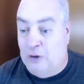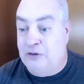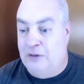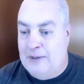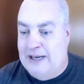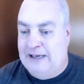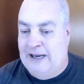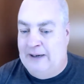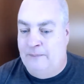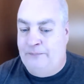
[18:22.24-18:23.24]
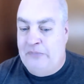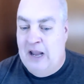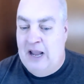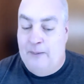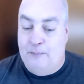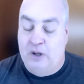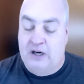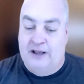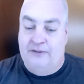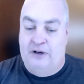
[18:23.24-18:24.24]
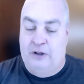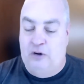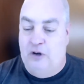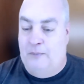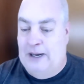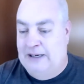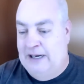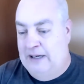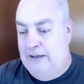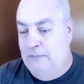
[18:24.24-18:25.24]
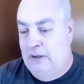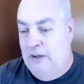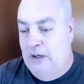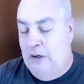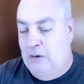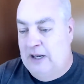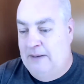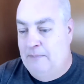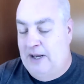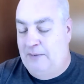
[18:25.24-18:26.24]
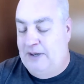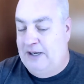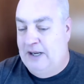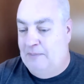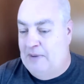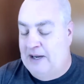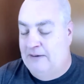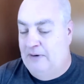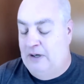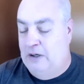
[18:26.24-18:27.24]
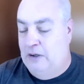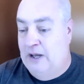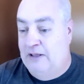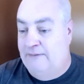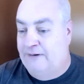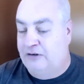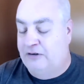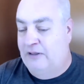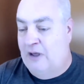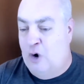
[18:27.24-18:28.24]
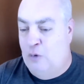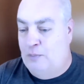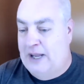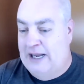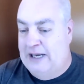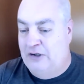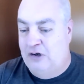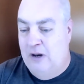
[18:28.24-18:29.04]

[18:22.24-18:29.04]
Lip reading: domain name and put it on the new domain name. Okay, maybe make another version of the homepage.